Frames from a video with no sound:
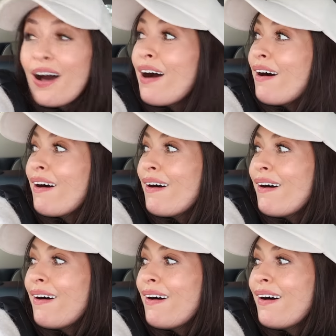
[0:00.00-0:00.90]

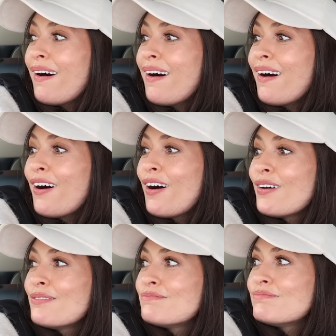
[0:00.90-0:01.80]

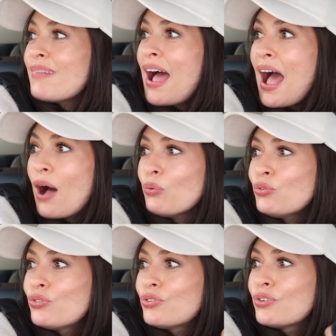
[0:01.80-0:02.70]
our
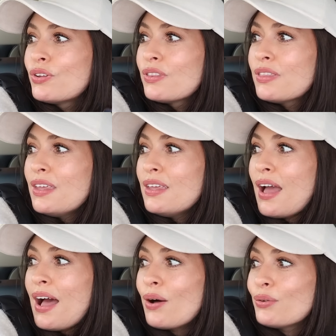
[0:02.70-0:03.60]
house, the
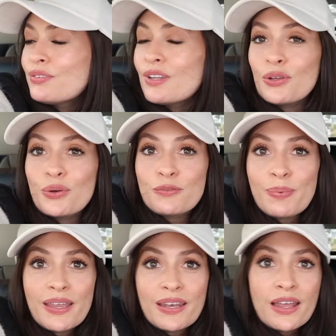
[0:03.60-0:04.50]
house that Lou has
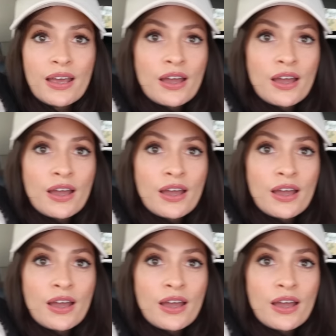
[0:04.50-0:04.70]
been